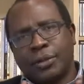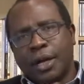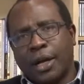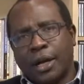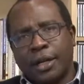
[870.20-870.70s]

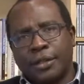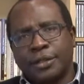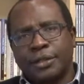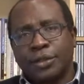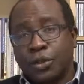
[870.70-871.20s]

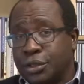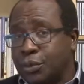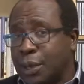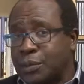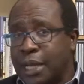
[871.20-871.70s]
go to
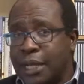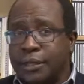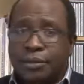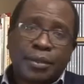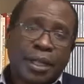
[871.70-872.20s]
the
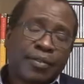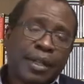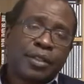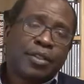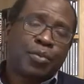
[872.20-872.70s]
website, take
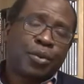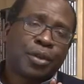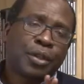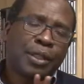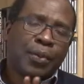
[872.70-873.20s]
advantage of
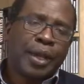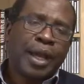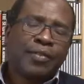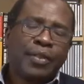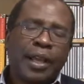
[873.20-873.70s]
products that we
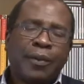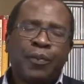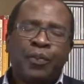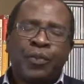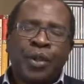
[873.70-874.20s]
have there.
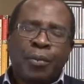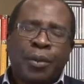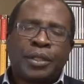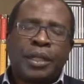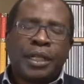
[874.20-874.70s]

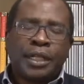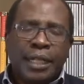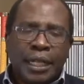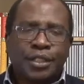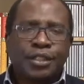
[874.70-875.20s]
But
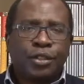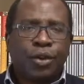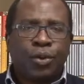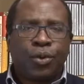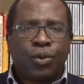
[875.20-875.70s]
let us
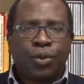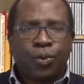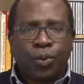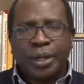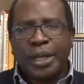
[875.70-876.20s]
know
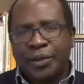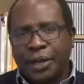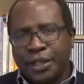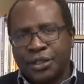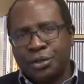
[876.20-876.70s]
what
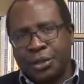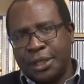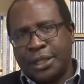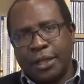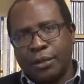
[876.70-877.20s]
areas you
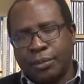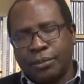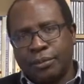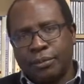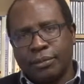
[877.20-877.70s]
need help.
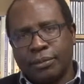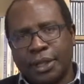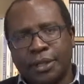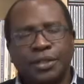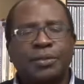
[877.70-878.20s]

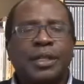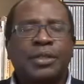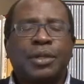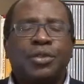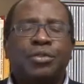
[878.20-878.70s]
Because
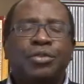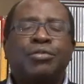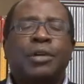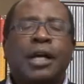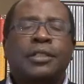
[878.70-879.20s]
sometimes when you
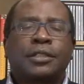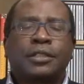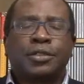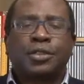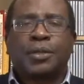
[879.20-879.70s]
do ask
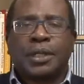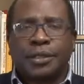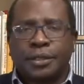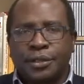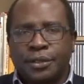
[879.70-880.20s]
those
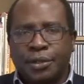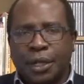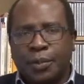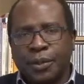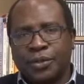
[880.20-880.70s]
questions, you
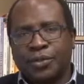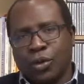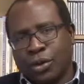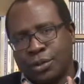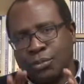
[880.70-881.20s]
help us
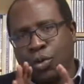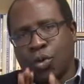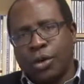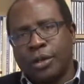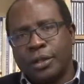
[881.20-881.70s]
focus
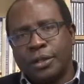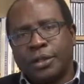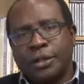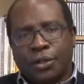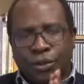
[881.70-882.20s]
more
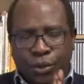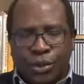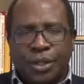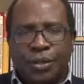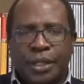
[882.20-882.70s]
on
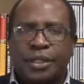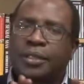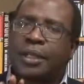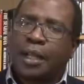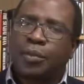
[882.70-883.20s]
those areas
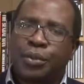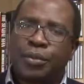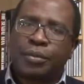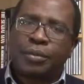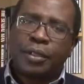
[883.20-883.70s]
to help you.